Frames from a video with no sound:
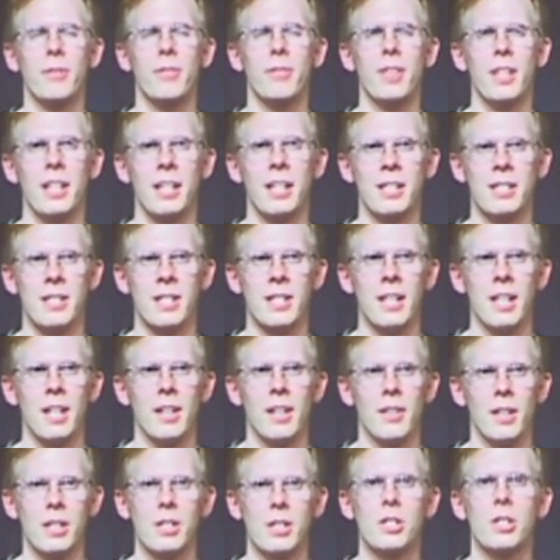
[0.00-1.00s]
things
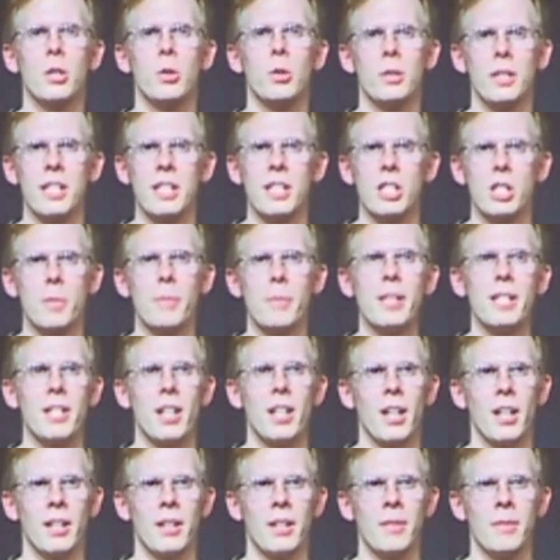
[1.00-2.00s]
that still needs to be
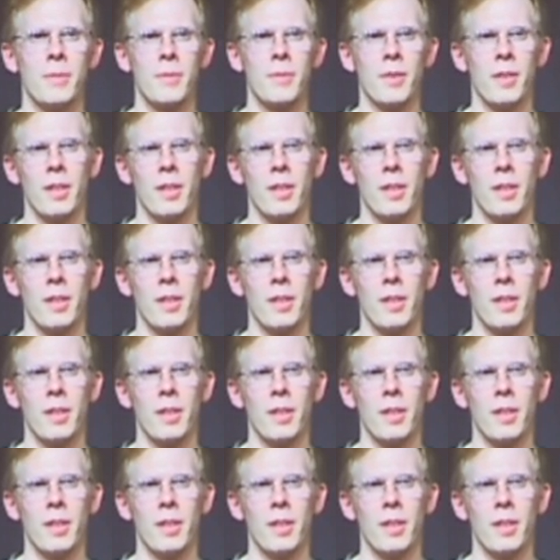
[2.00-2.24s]
done,